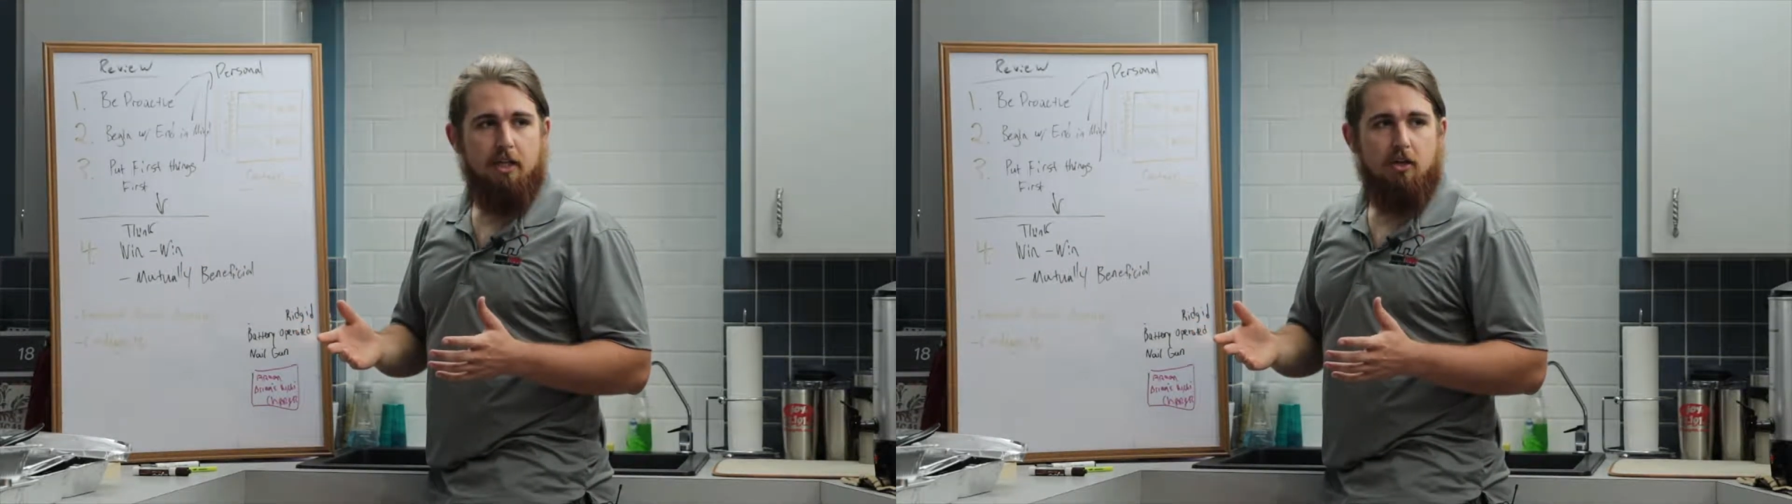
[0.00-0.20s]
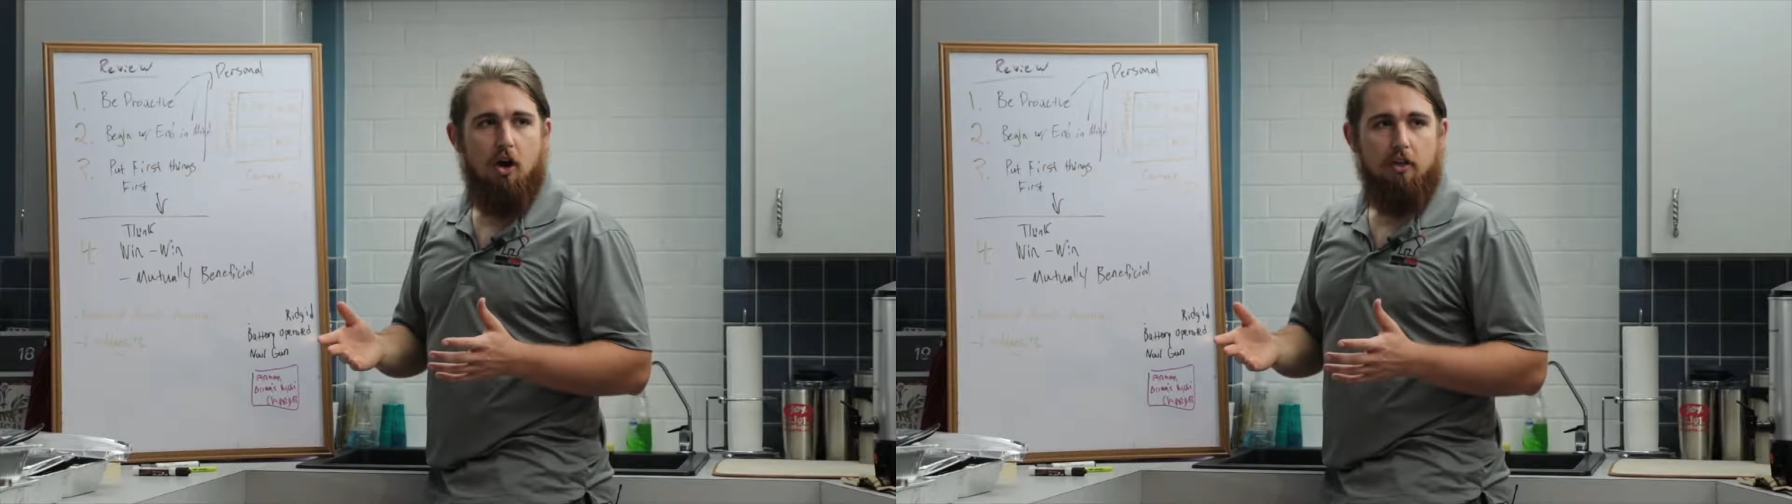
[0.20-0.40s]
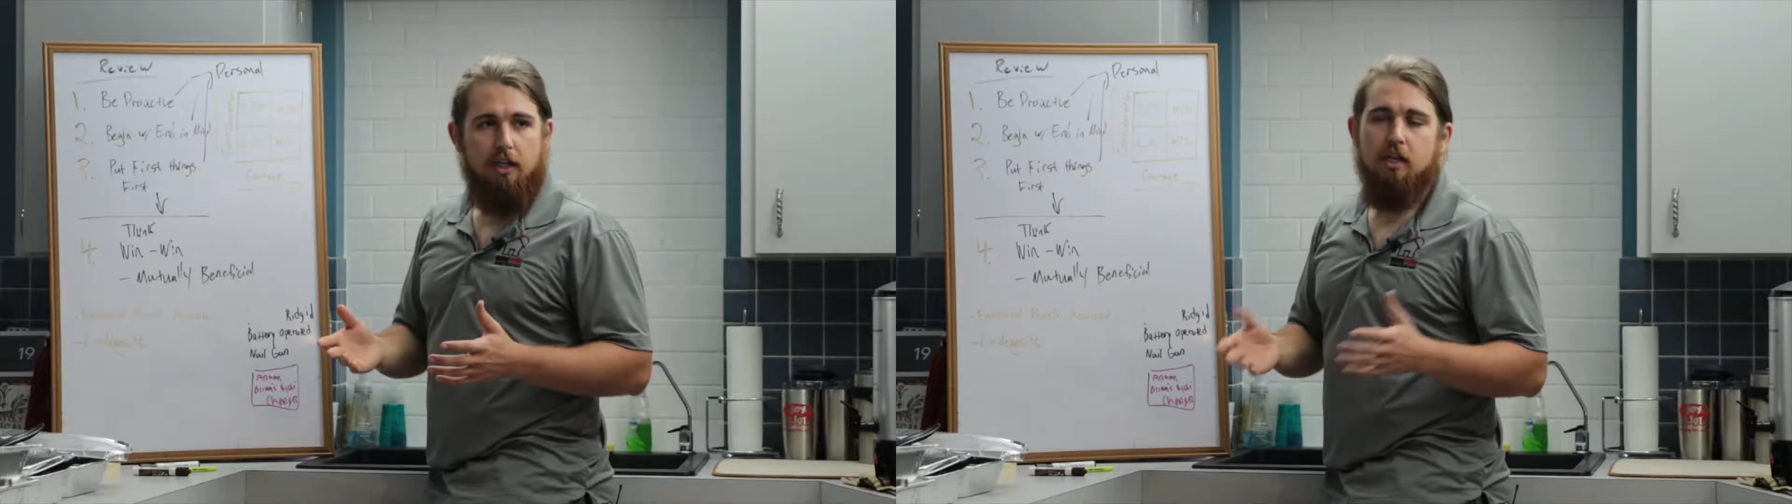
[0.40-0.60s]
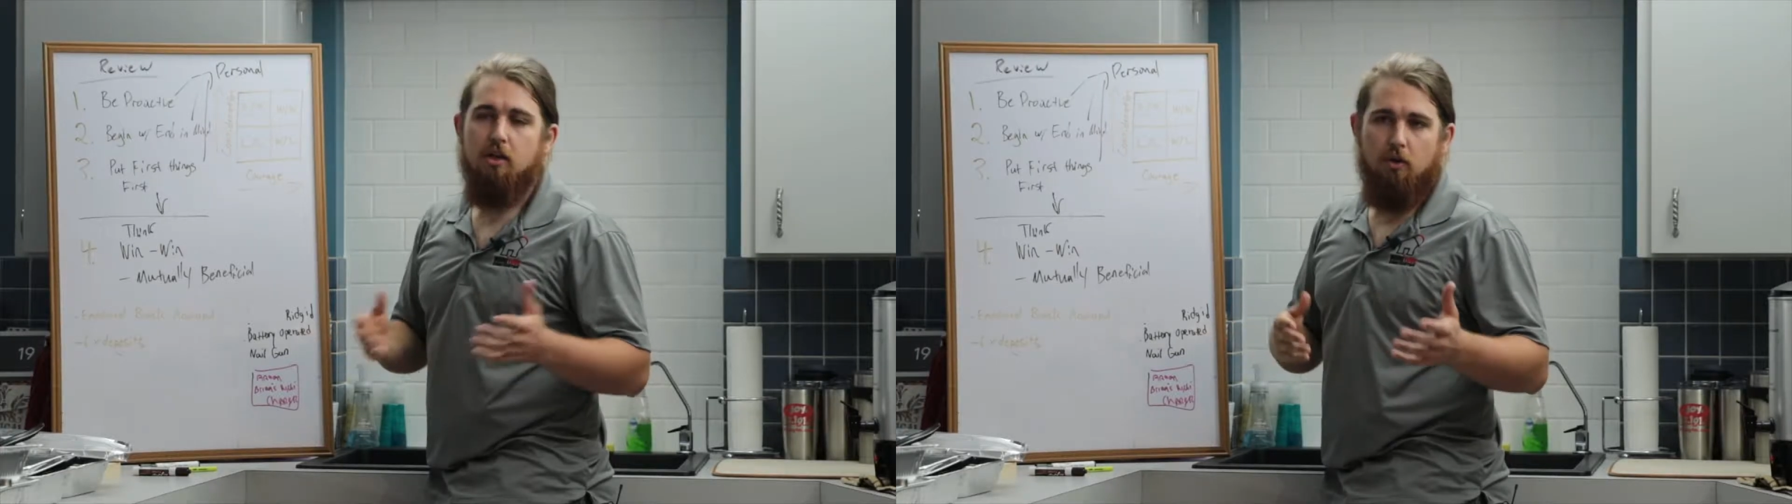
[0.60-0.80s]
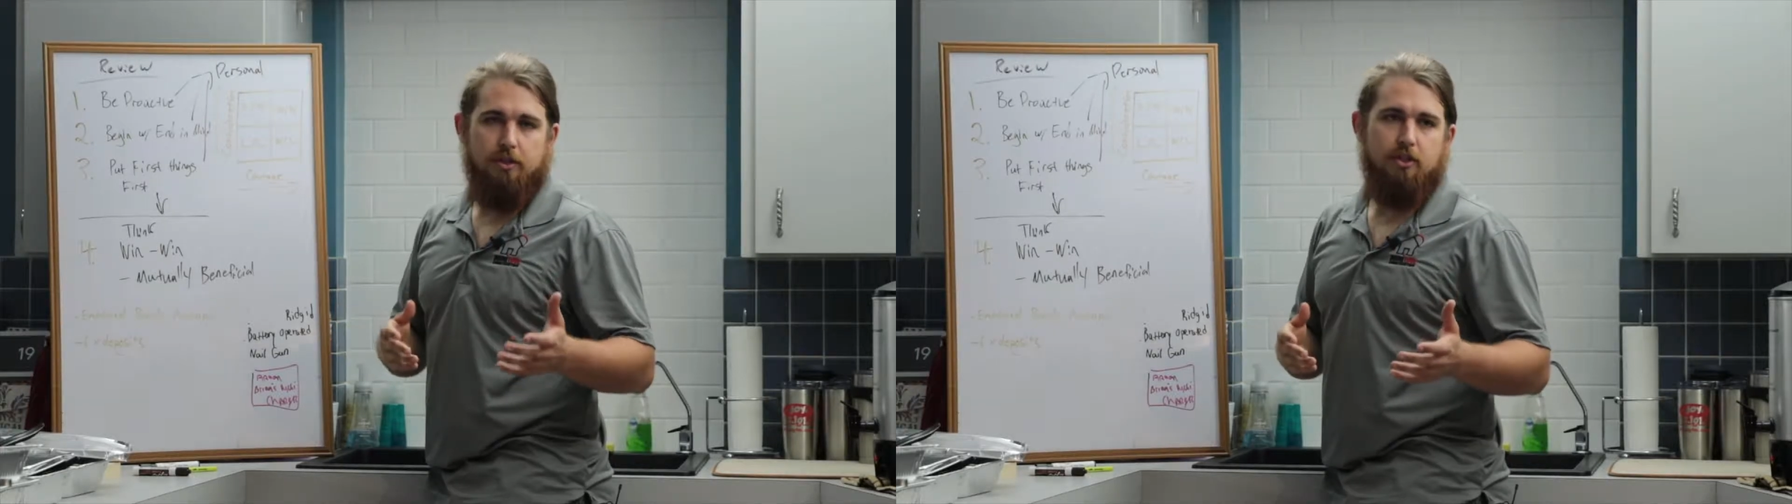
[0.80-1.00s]
a car that he
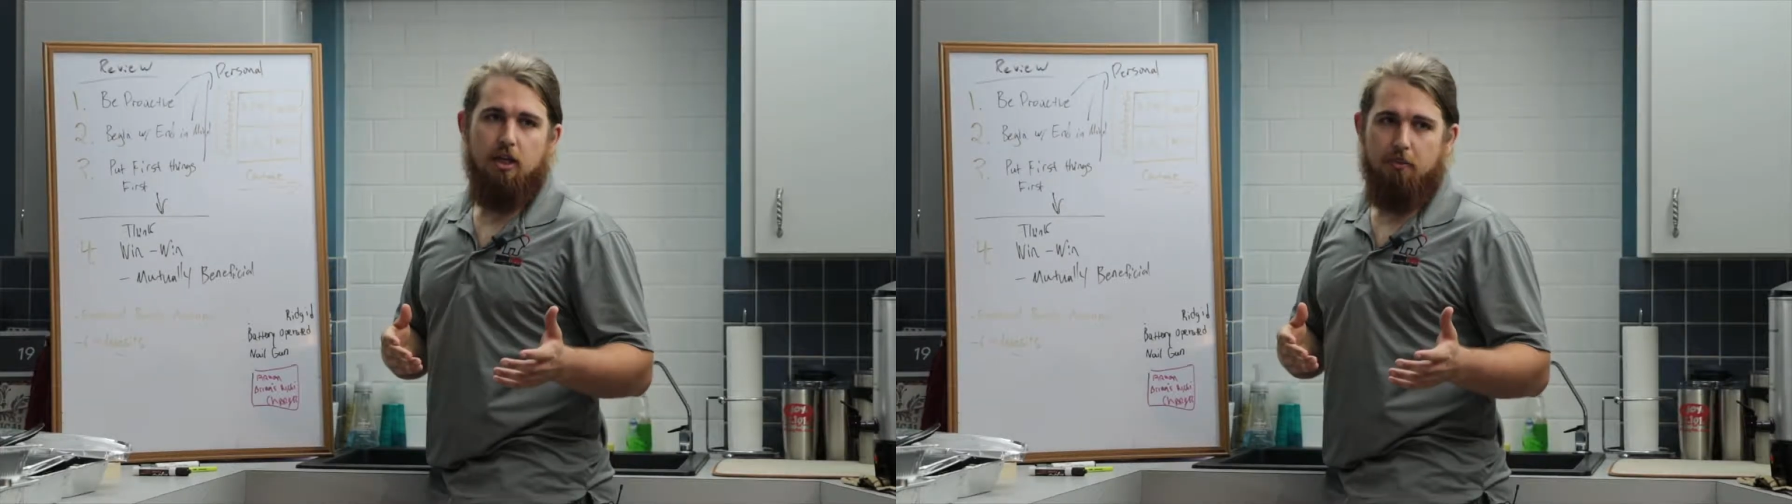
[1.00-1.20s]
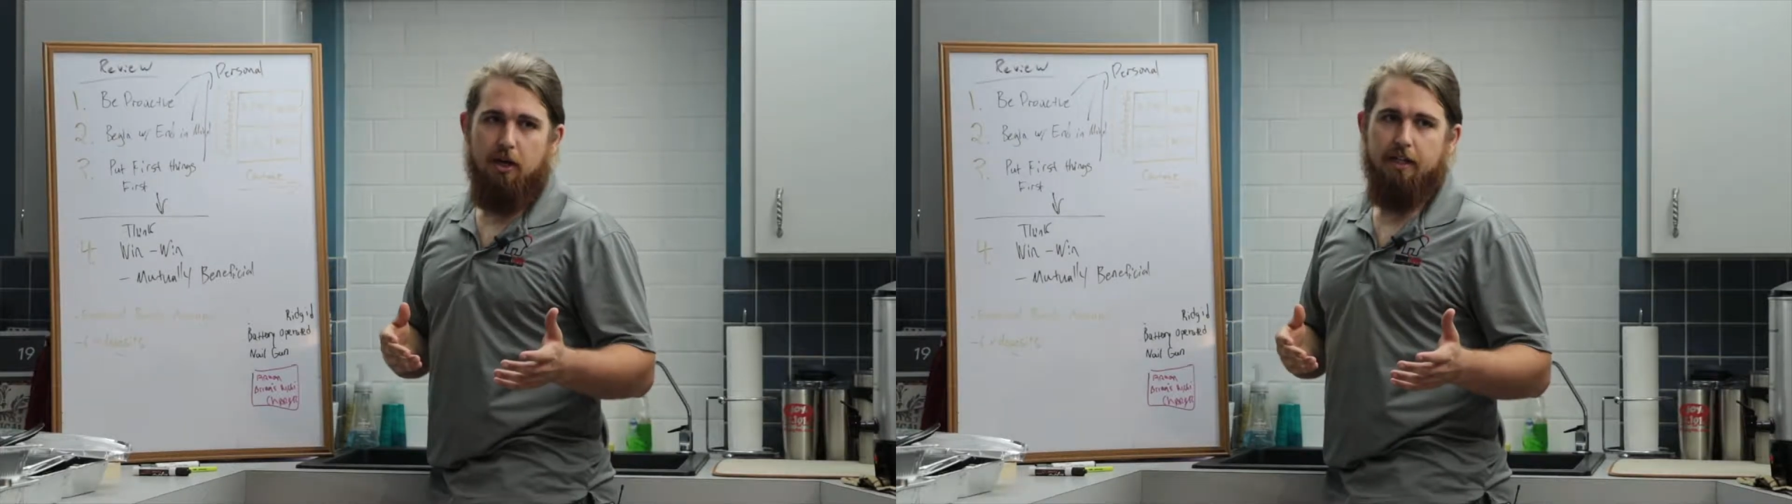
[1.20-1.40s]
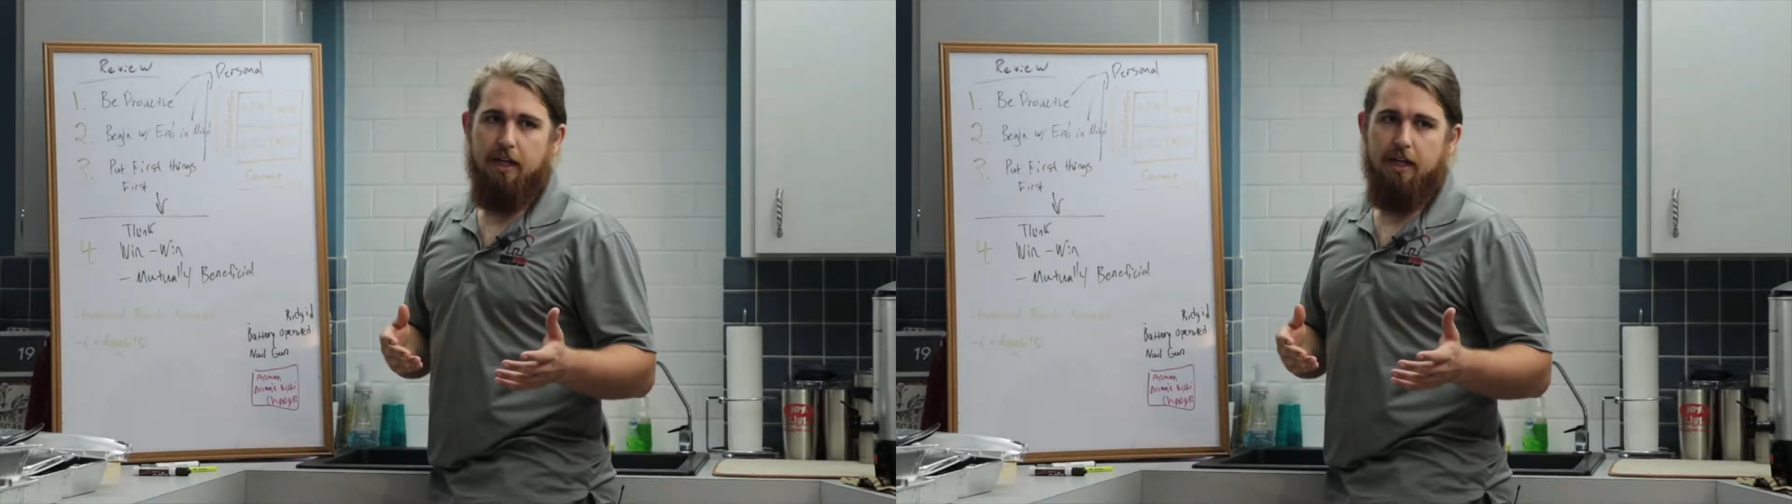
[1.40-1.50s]
knows is gonna break